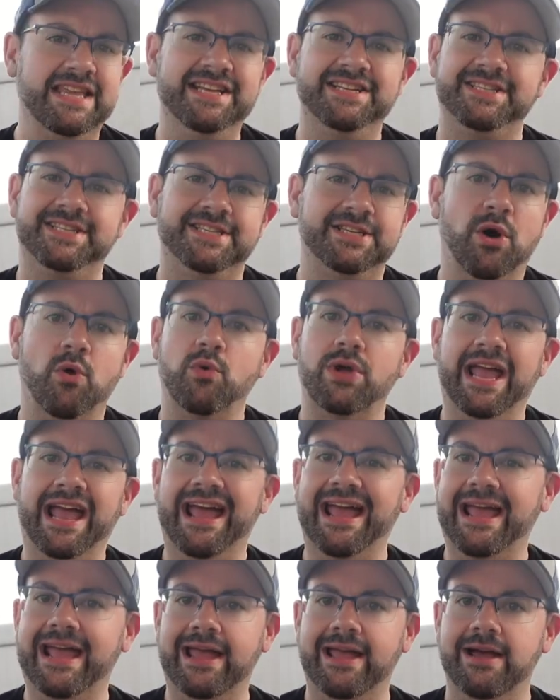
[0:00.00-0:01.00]
It's
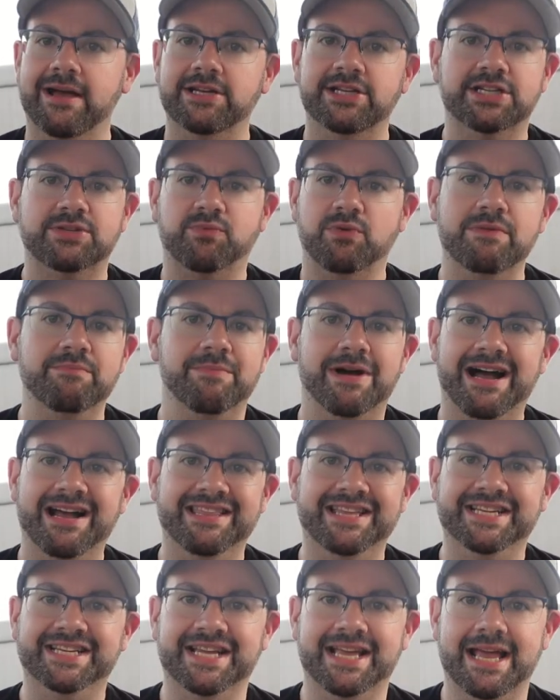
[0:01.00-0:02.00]
okay, I just wouldn't
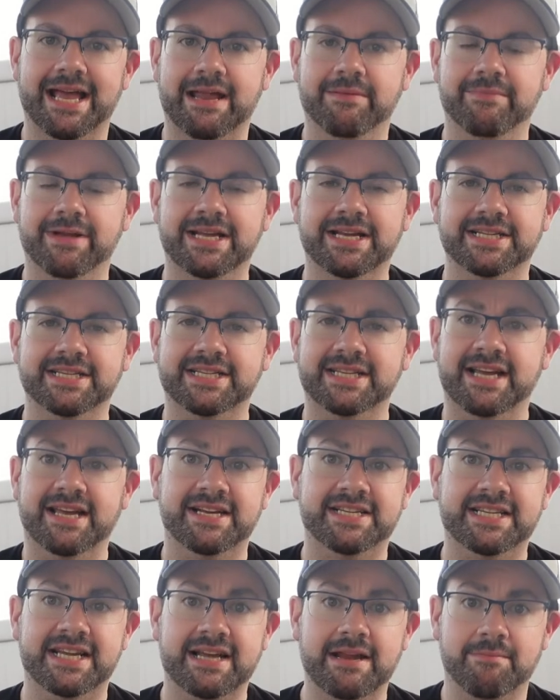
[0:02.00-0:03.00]
buy these again because to
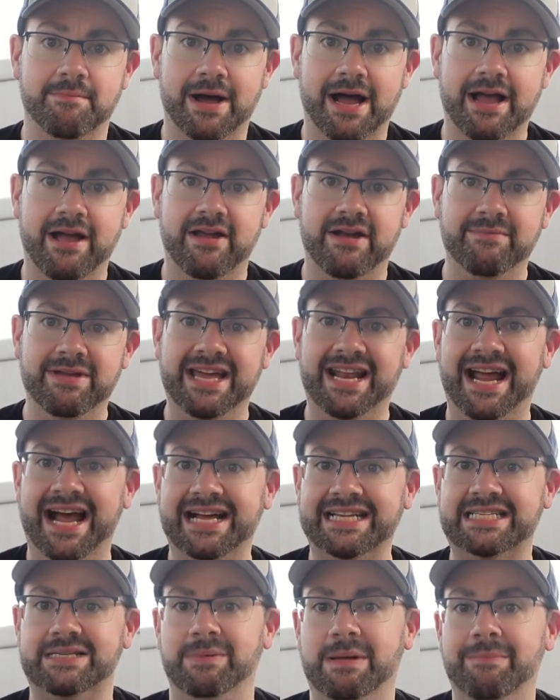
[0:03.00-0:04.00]
get a second bio, to me, it
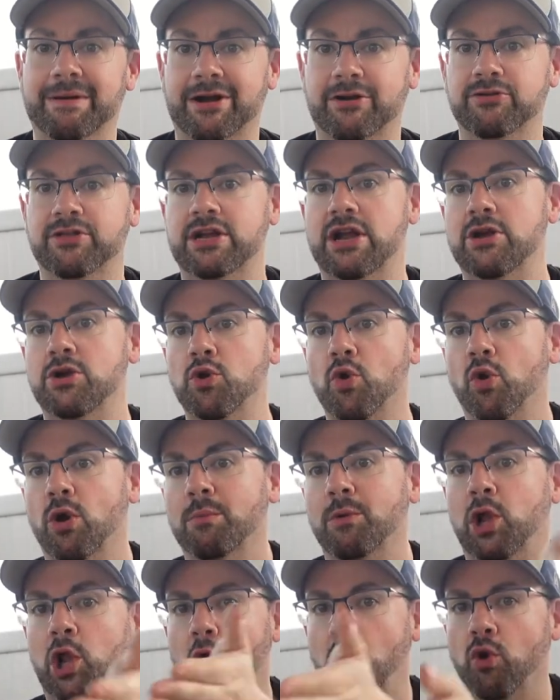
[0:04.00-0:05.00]
has to be better than a
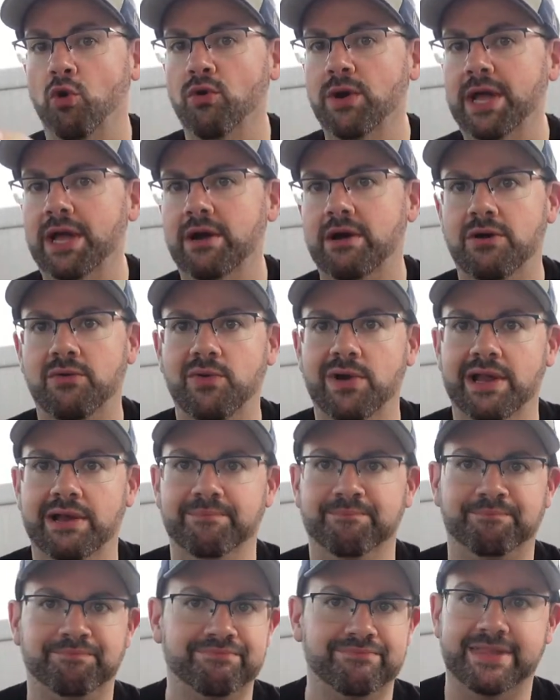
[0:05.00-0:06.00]
normal Oreo
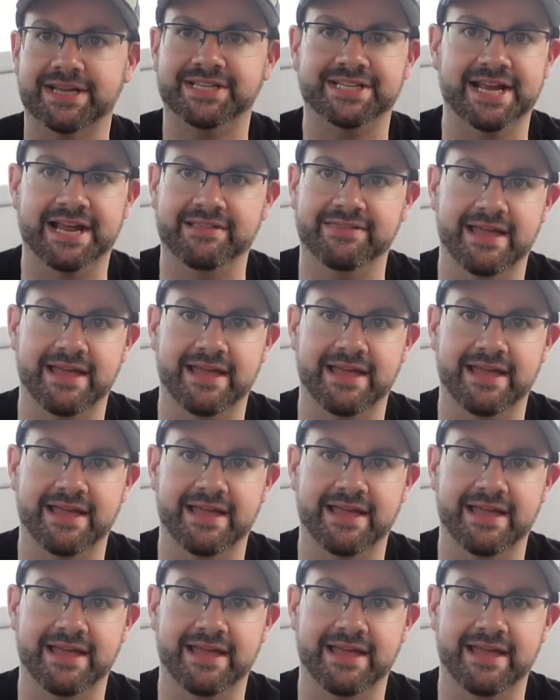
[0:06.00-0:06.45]
and this ain't